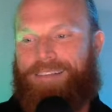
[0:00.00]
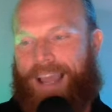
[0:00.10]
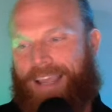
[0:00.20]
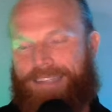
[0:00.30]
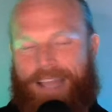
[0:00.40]

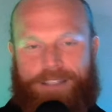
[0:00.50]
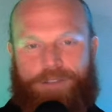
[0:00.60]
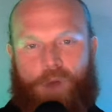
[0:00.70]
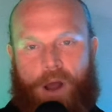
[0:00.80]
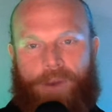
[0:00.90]
I guess that's
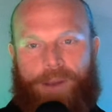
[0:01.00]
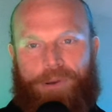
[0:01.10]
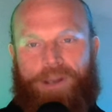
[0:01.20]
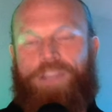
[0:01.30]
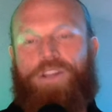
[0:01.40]
the wrong way to
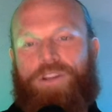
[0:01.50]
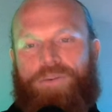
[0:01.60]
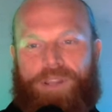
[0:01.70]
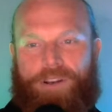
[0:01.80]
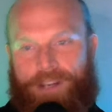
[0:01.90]
put it. You
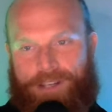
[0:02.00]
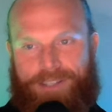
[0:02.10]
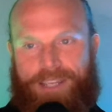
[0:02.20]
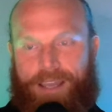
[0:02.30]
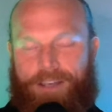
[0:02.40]
really don't need to
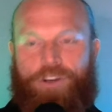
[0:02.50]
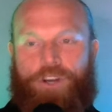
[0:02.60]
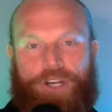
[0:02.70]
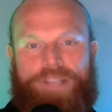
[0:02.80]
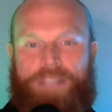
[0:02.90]
see it. You're
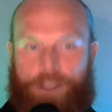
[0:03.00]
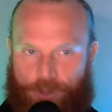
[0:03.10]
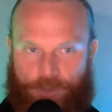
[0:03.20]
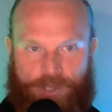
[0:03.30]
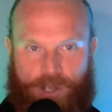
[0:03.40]
going to see it
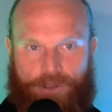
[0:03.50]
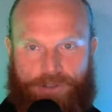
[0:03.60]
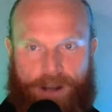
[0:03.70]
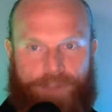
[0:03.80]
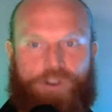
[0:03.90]
with the results,
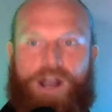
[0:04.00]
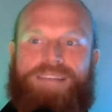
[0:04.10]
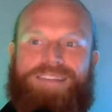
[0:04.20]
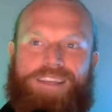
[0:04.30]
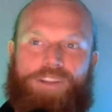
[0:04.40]
right? If you're
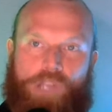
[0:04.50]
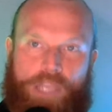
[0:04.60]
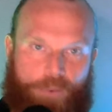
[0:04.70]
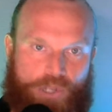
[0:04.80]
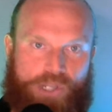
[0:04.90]
not seeing your
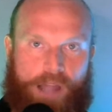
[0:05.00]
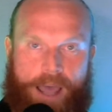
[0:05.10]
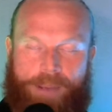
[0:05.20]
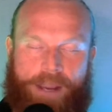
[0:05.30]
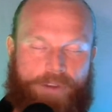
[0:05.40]
keywords
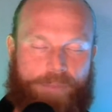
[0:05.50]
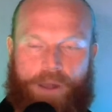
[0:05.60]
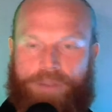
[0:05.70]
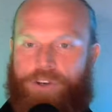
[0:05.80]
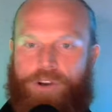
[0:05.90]
climbing every
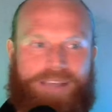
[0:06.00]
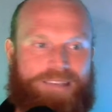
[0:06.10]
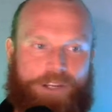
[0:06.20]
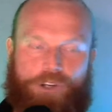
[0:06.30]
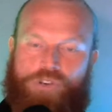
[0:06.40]
month and you're not
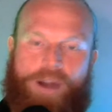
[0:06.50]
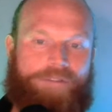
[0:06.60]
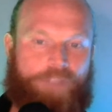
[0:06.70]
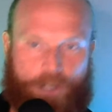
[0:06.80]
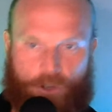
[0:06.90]
seeing your
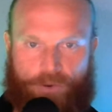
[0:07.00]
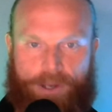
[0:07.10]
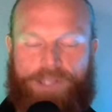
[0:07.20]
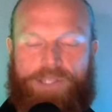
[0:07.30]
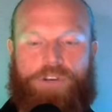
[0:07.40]
traffic
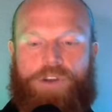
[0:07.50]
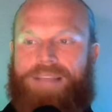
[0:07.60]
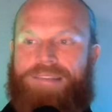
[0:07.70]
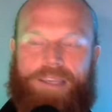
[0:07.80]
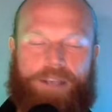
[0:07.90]
increase and you're
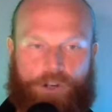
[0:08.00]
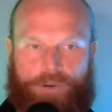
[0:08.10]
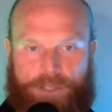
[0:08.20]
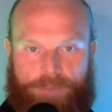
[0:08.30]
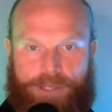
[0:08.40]
not seeing an
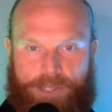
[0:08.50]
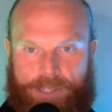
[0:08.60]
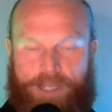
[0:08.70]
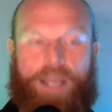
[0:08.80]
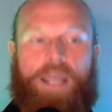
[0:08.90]
increase of
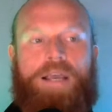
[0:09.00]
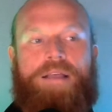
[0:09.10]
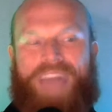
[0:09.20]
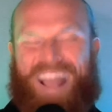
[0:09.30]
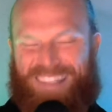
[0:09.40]
business, then
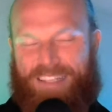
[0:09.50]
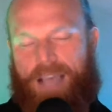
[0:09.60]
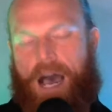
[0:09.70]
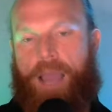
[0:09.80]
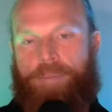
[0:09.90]
that's the
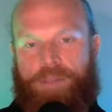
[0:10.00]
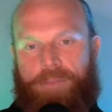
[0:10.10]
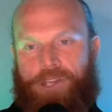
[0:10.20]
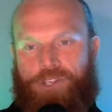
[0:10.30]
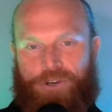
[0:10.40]
time to
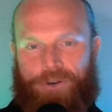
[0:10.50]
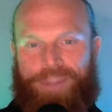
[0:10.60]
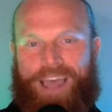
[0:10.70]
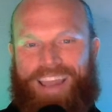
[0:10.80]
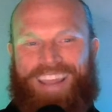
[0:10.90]
make sure
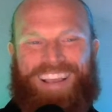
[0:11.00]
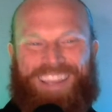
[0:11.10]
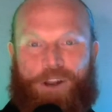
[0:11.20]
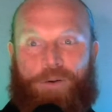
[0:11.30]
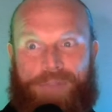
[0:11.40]
that,
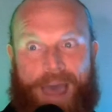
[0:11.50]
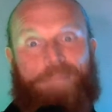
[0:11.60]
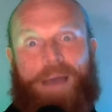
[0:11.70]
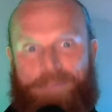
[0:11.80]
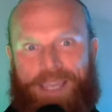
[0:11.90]
that
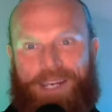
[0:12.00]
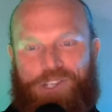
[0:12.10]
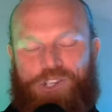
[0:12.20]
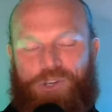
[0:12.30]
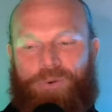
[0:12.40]
might be an
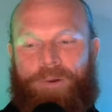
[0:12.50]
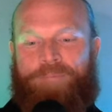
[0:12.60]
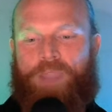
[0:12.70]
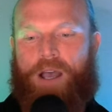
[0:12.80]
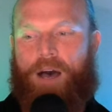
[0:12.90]
issue.
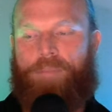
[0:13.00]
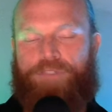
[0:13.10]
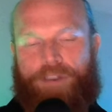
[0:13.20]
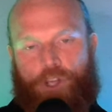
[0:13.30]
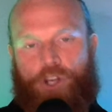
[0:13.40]
But
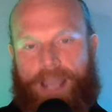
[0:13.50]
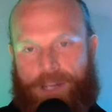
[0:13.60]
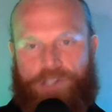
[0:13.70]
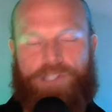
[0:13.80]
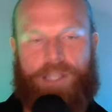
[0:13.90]
if you have a good
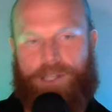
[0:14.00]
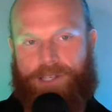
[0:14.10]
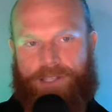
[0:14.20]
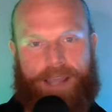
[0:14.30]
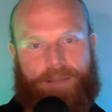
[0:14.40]
agency, this
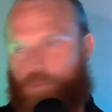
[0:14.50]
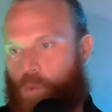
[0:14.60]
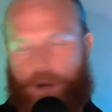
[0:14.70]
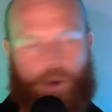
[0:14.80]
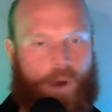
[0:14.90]
is like
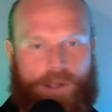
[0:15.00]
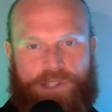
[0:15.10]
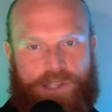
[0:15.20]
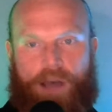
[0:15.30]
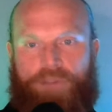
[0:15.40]
101
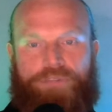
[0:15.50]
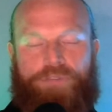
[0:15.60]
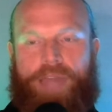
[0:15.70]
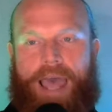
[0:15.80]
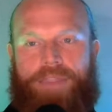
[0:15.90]

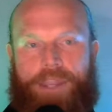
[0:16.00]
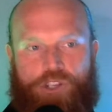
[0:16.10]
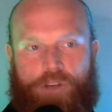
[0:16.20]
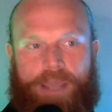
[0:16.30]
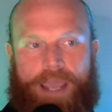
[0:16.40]
stuff that they
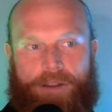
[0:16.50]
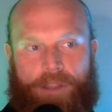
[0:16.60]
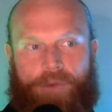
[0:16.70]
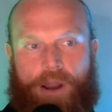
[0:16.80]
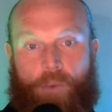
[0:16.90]
should be
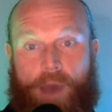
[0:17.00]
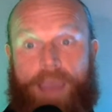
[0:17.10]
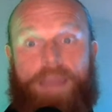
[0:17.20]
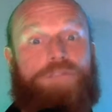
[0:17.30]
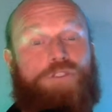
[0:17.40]
handling right
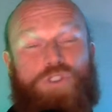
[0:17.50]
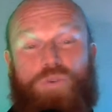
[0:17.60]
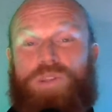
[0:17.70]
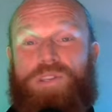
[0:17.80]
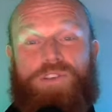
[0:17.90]
away. And if you're
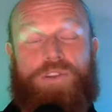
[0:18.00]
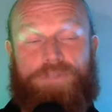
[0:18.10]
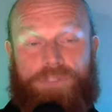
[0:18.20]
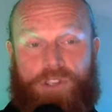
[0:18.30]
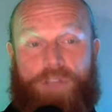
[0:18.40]
doing this
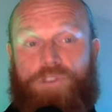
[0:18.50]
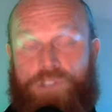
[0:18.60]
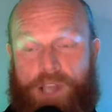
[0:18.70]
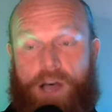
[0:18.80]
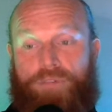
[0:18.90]
stuff
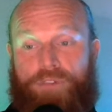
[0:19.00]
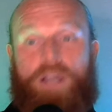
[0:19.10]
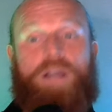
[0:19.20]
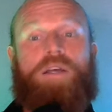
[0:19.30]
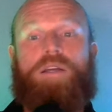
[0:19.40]
yourself,
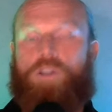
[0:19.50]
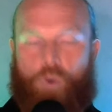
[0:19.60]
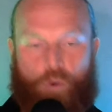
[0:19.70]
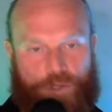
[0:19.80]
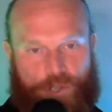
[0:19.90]

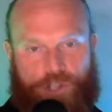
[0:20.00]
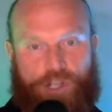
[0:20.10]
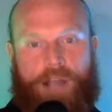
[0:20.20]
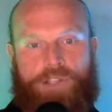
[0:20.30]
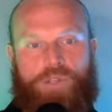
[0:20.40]
Google Search
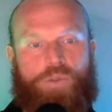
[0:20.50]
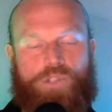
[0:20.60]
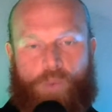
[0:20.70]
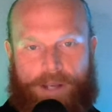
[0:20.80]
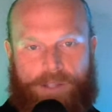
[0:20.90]
Console is
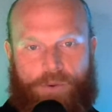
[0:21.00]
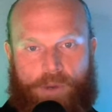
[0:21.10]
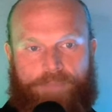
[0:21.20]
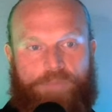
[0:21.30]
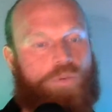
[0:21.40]
the way to do
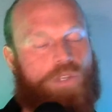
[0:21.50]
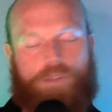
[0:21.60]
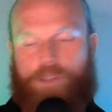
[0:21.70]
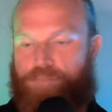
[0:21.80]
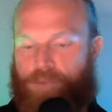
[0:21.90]
it. Let's
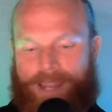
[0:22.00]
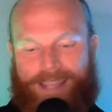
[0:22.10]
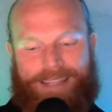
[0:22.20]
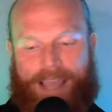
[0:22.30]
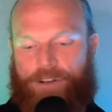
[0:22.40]
break
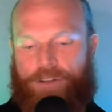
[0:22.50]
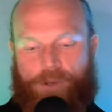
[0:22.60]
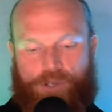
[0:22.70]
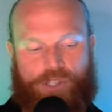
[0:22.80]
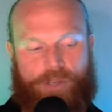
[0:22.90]
it down to the
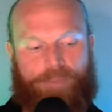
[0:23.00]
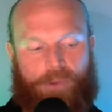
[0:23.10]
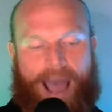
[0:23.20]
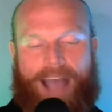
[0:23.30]
most simple